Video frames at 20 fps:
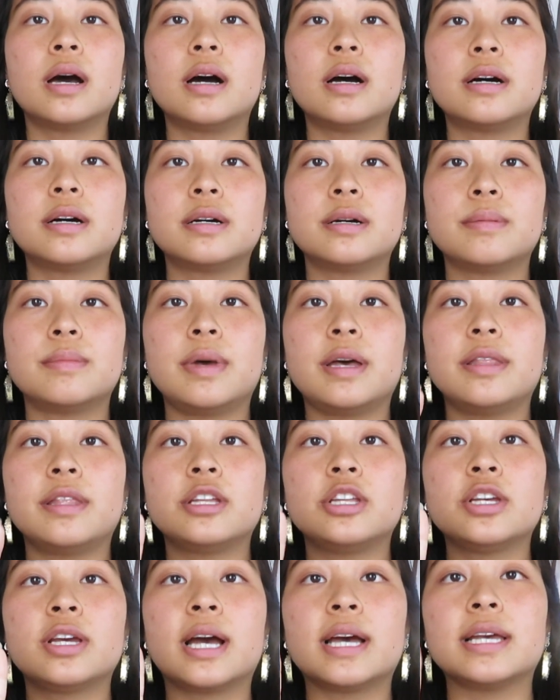And
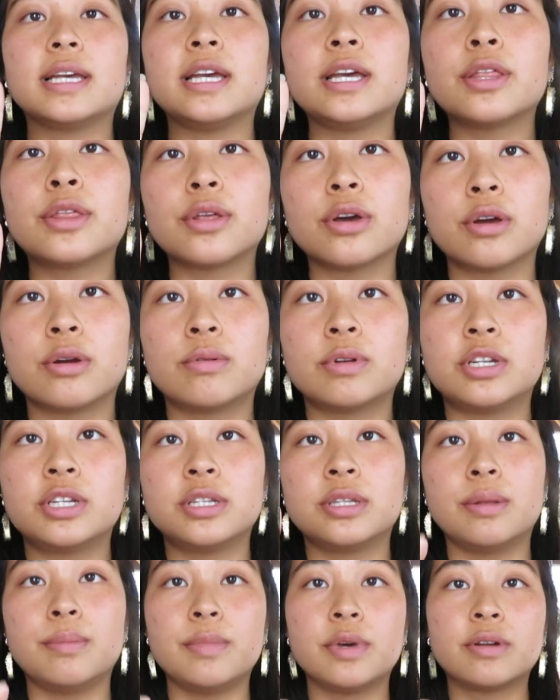then you got ether, which
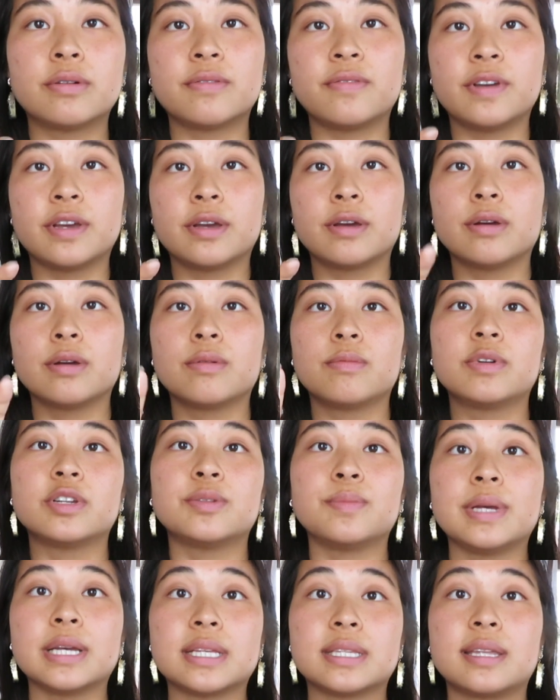is the middle finger,
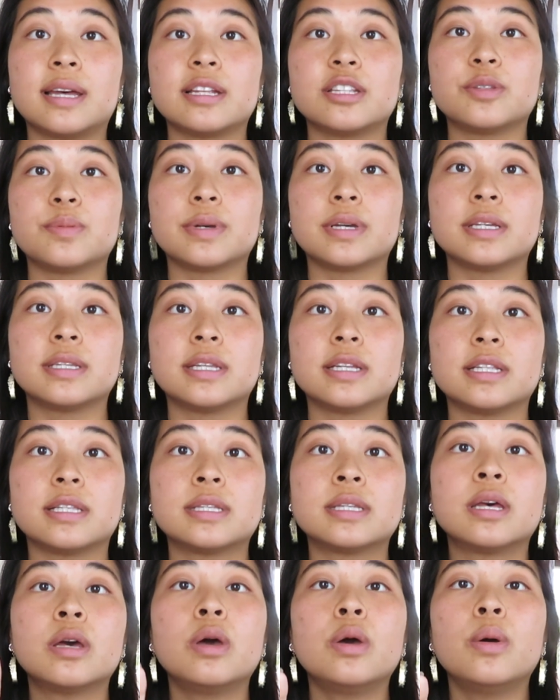which makes sense because
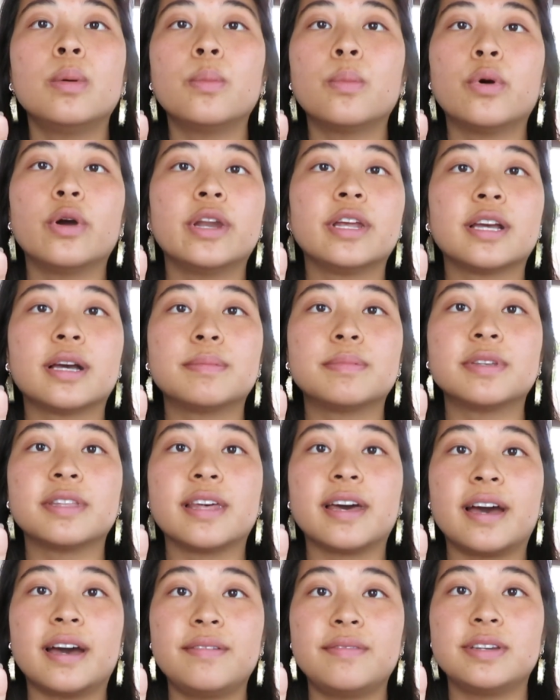it's pointing up to
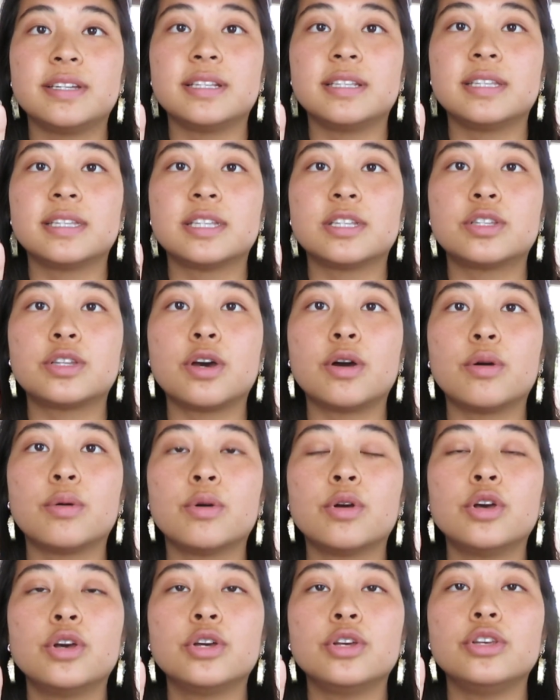the heavens.
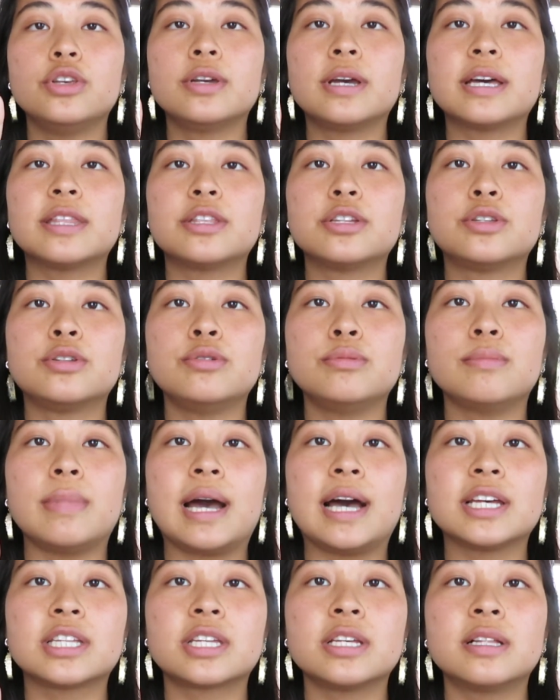So you got the 2
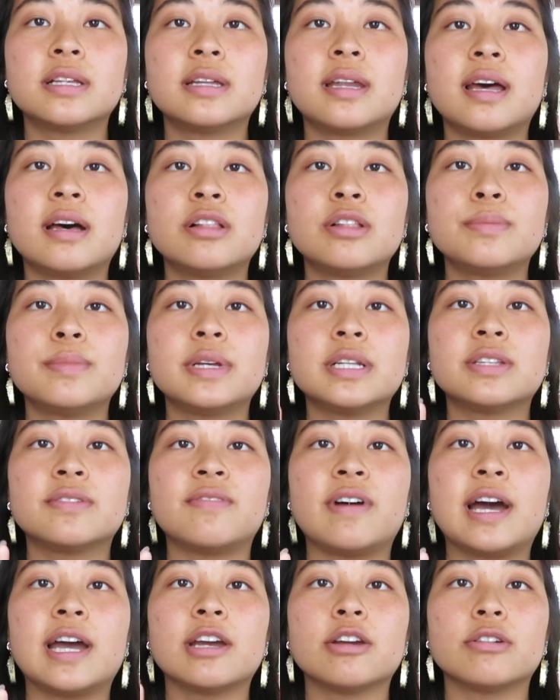masculine elements,
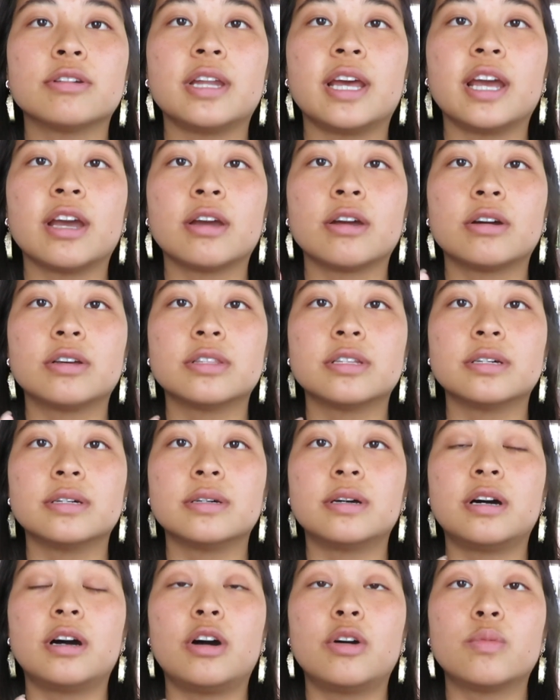fire and air,
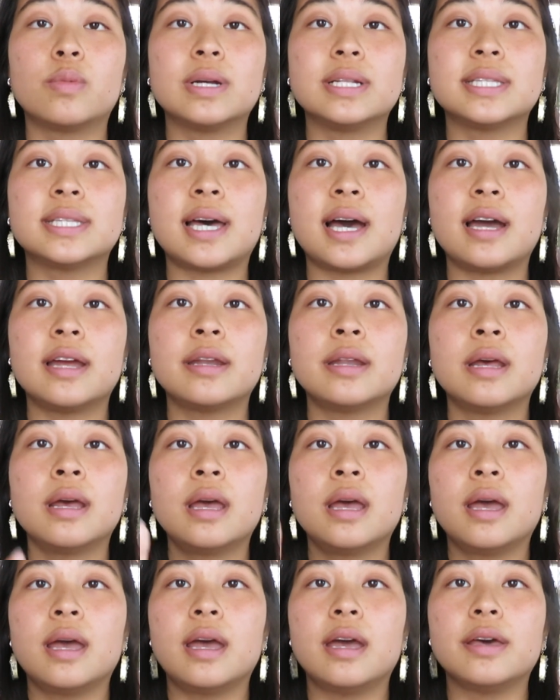on one side,
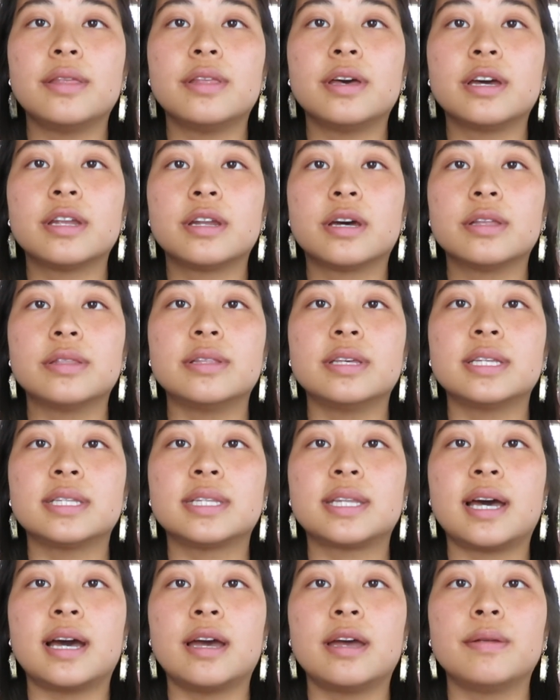and then on
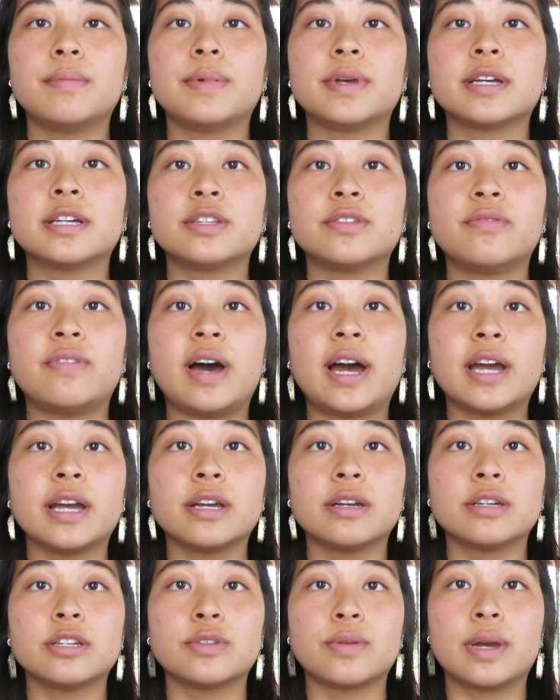this side, because
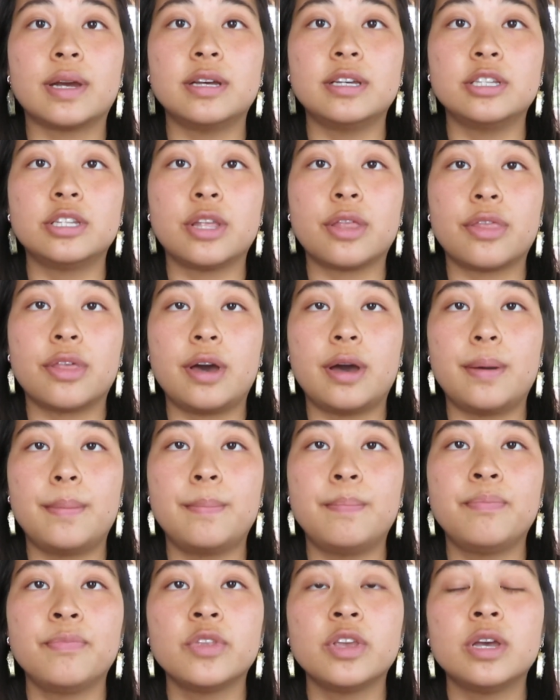fire is a
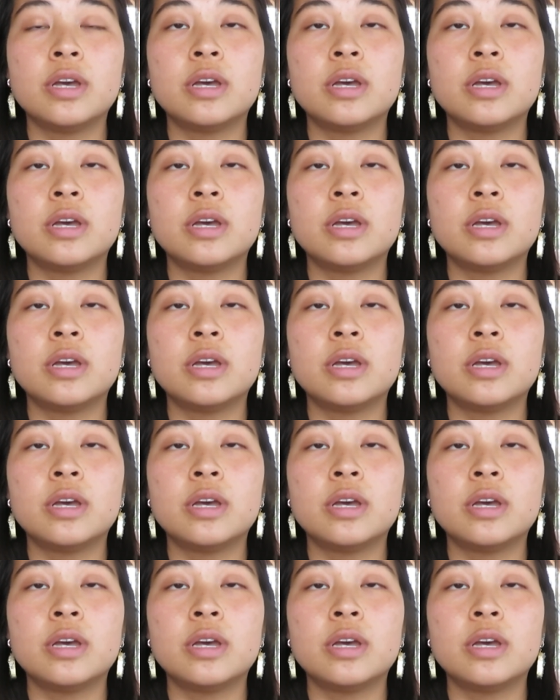thumb,